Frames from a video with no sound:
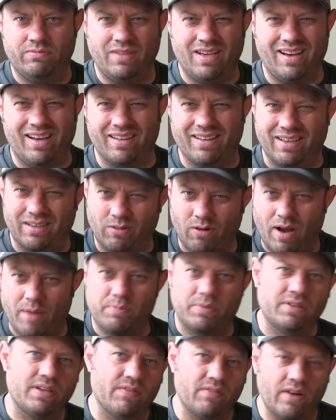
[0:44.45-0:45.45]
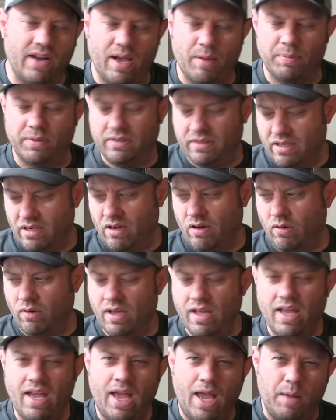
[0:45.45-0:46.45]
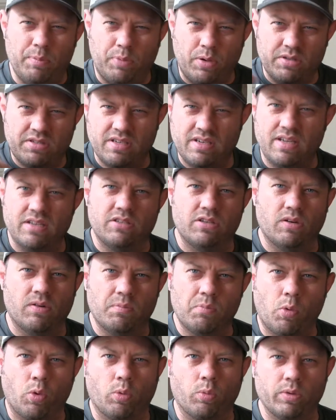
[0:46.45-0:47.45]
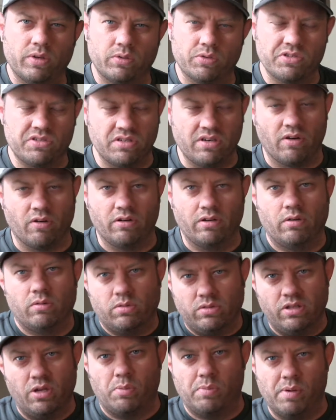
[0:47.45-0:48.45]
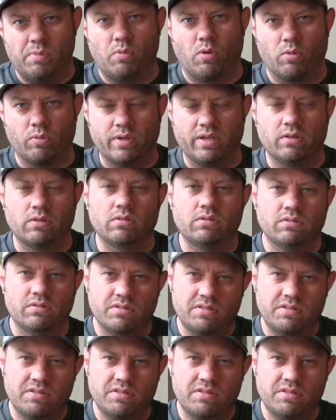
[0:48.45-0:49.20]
that crap would never happen, and puts it into a more real scenario, a little bit more real.